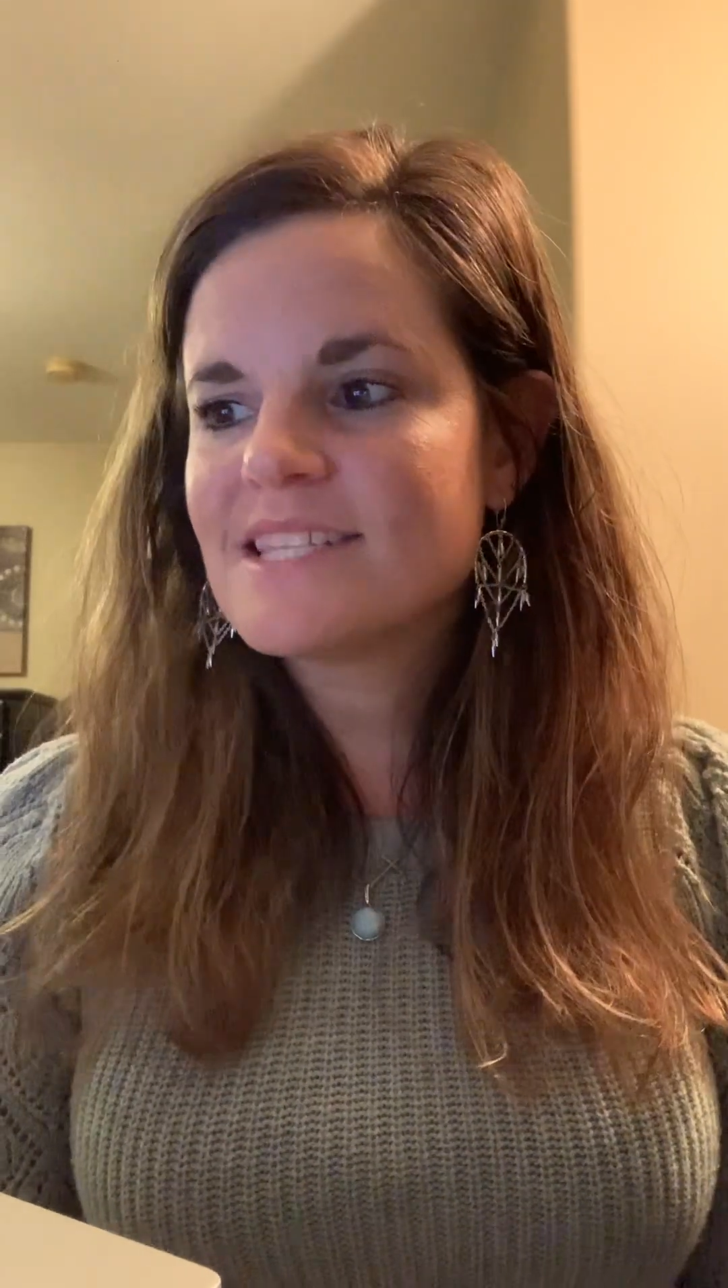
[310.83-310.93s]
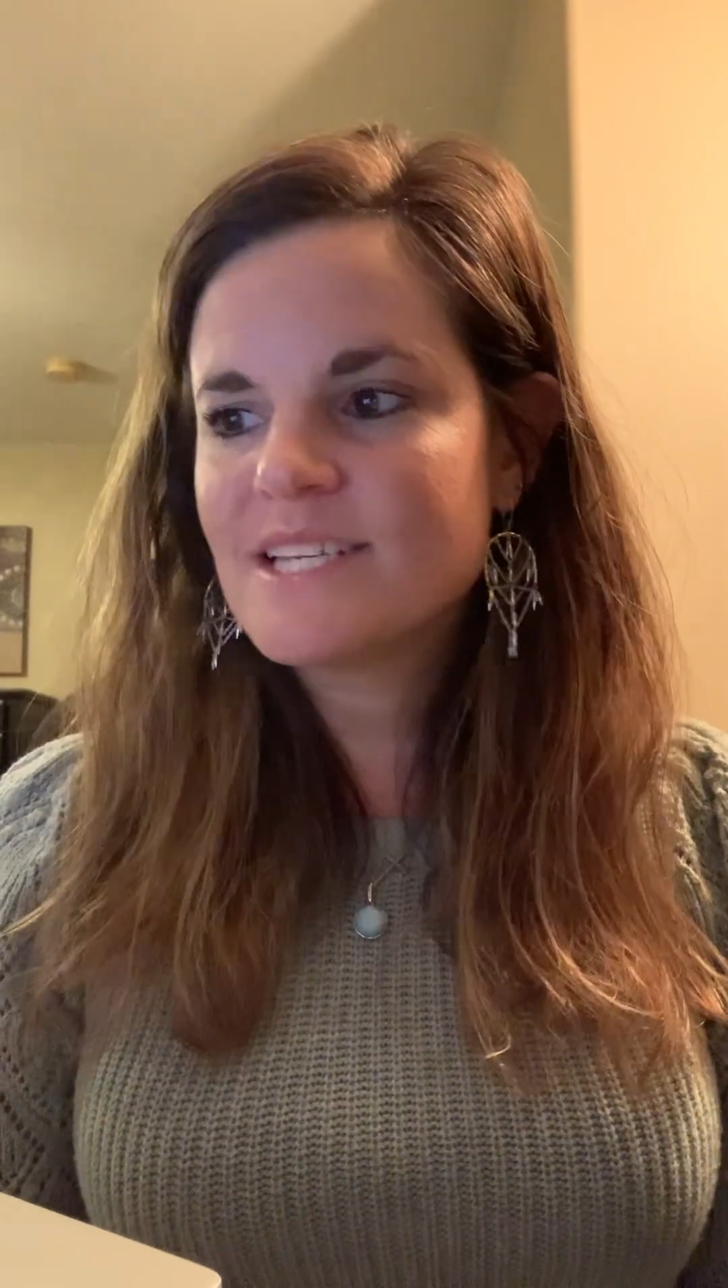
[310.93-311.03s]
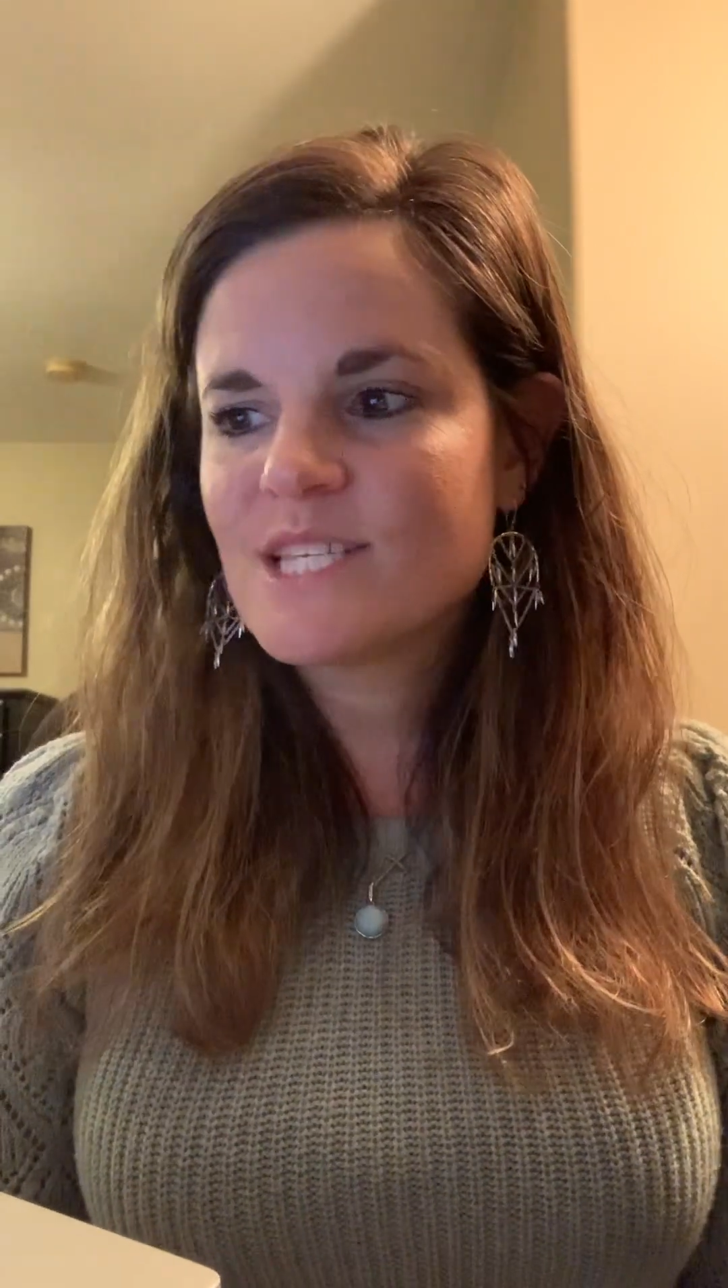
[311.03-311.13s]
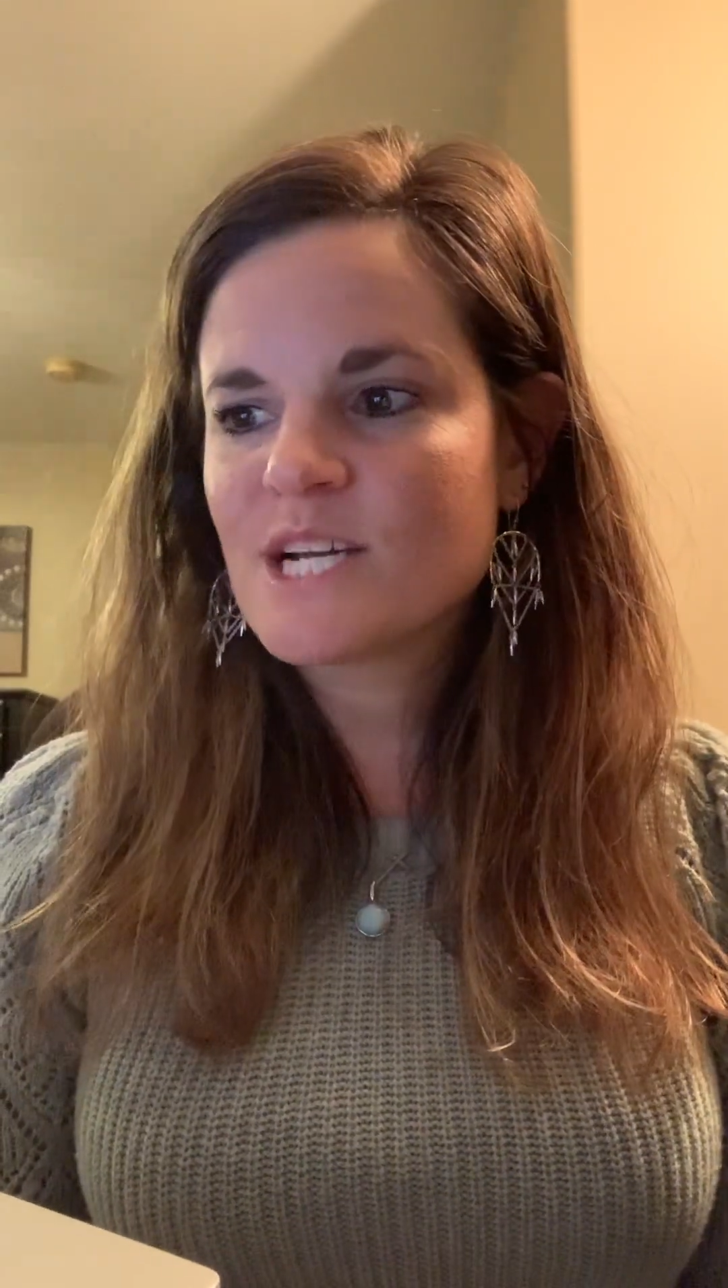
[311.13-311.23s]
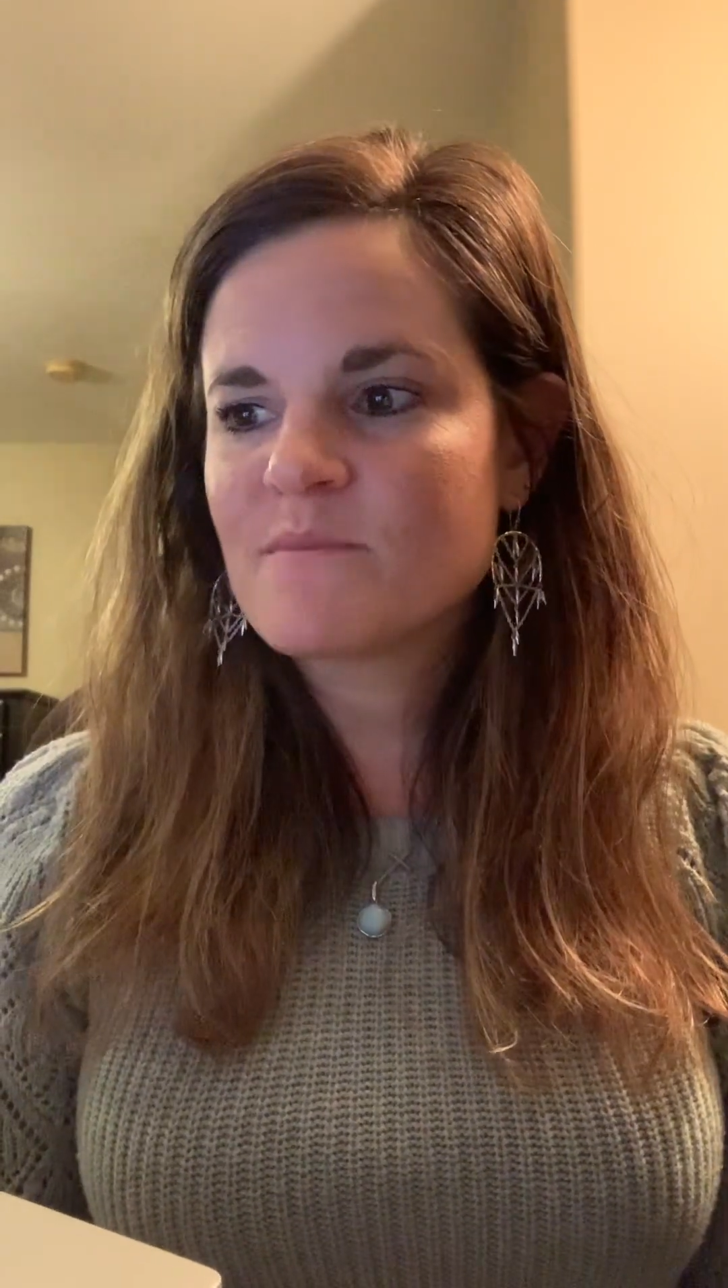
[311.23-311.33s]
sees our